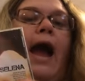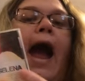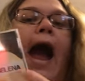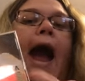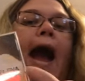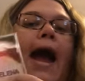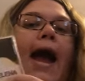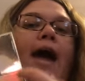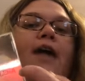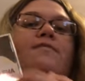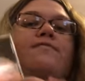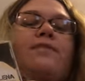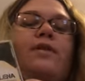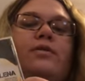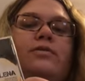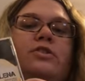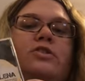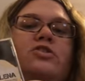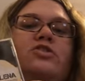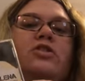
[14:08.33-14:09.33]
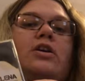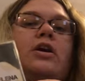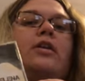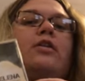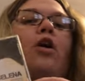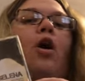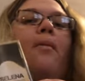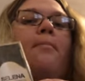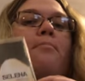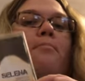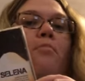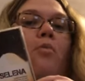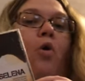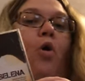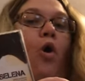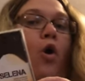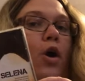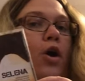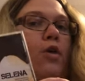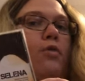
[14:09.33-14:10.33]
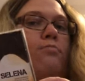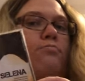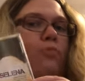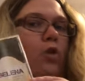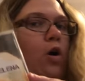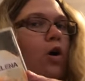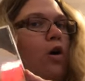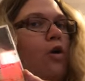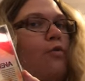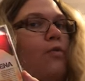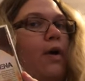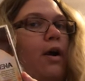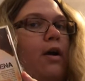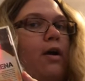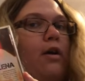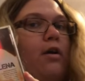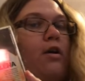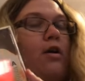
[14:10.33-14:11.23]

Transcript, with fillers: I have found this in a um, Holyoke Mall where